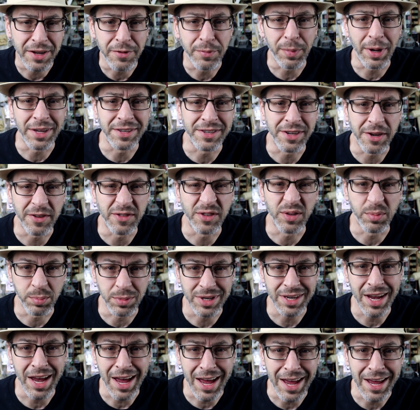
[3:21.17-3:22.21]
give myself some
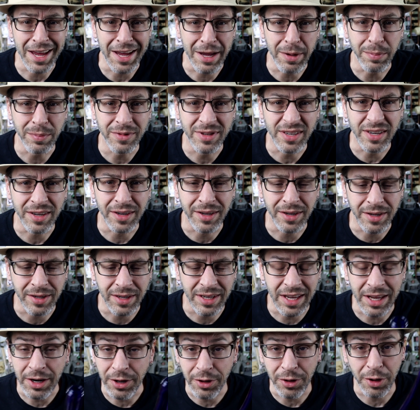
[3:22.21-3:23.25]
time to
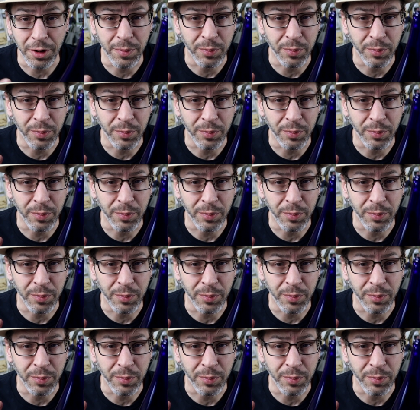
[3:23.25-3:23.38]
get it